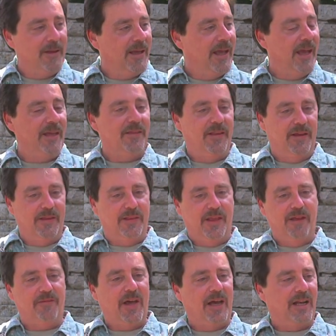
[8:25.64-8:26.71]
and
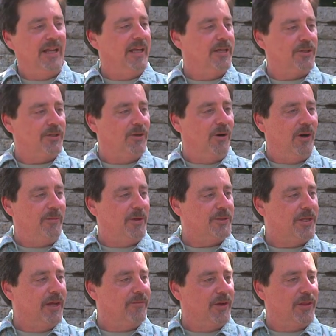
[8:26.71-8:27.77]
they've got links to
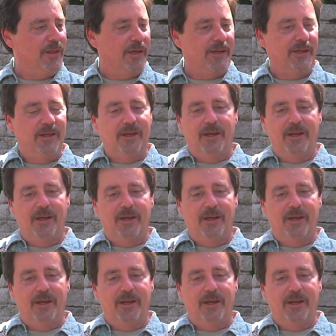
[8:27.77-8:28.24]
almost everything.